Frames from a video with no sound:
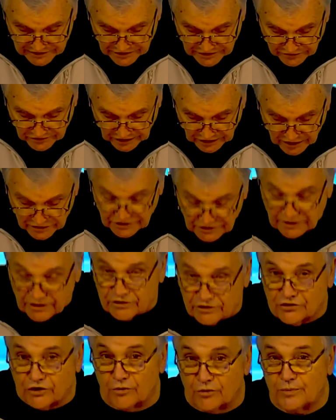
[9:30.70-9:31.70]
of tongues, and
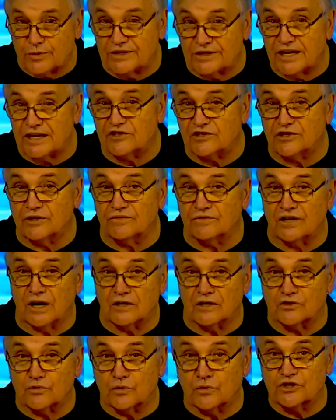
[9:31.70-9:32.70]
interpretation of
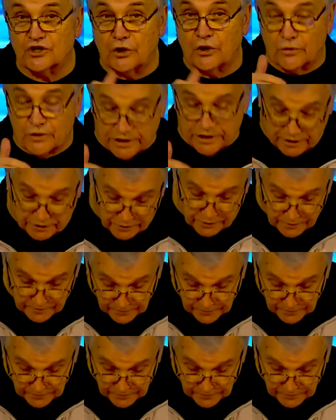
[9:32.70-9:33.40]
tongues, which go together.